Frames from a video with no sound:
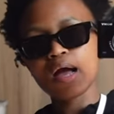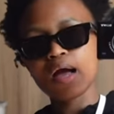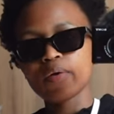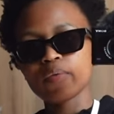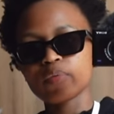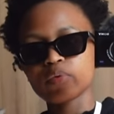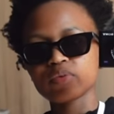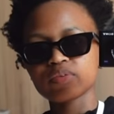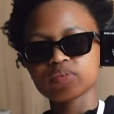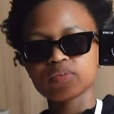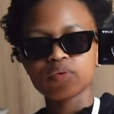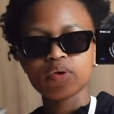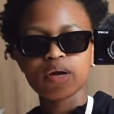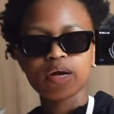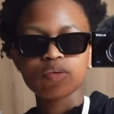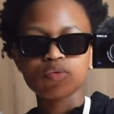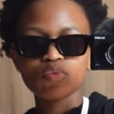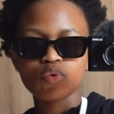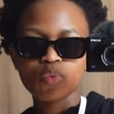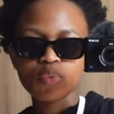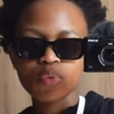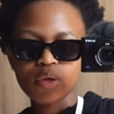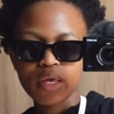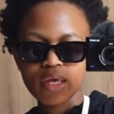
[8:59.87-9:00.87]
I will see you guys
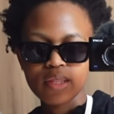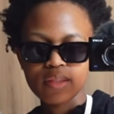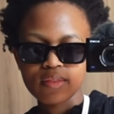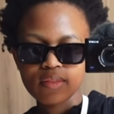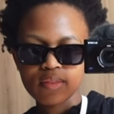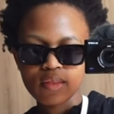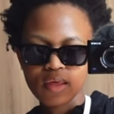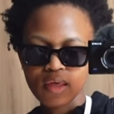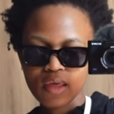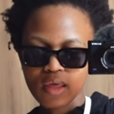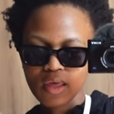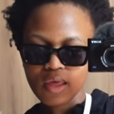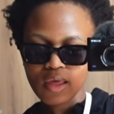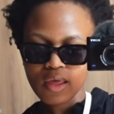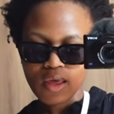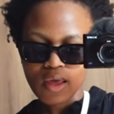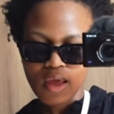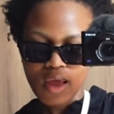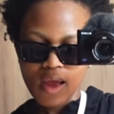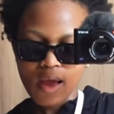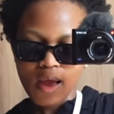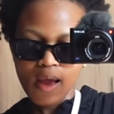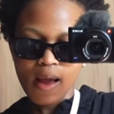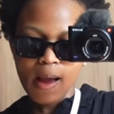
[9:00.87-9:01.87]
when we get there.
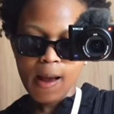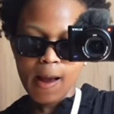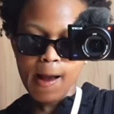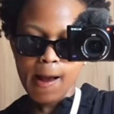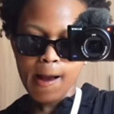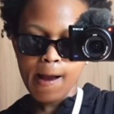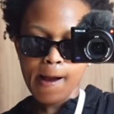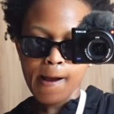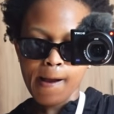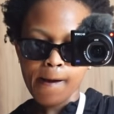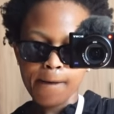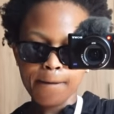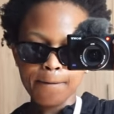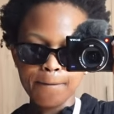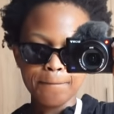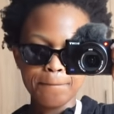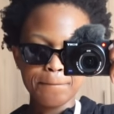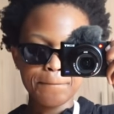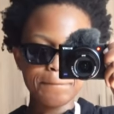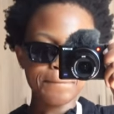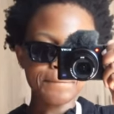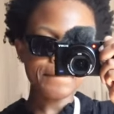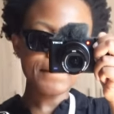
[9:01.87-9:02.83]
Um,